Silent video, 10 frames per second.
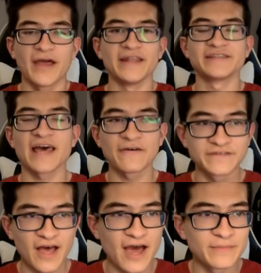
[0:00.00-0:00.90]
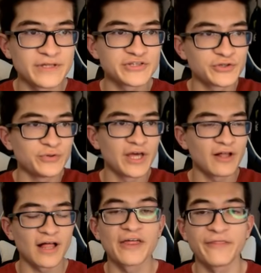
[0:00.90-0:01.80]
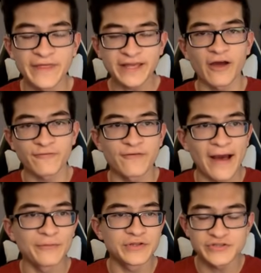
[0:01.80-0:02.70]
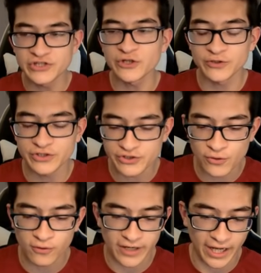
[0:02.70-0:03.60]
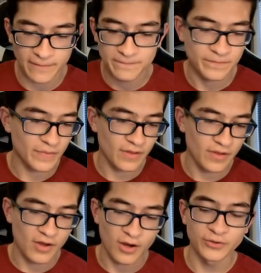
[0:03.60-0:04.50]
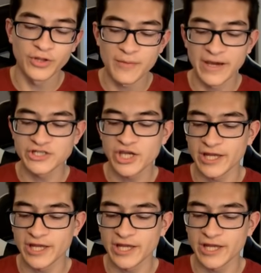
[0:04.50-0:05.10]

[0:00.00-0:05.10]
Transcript: All right. It's halftime. It's 2-0. I think I found the secret to scoring. Although that might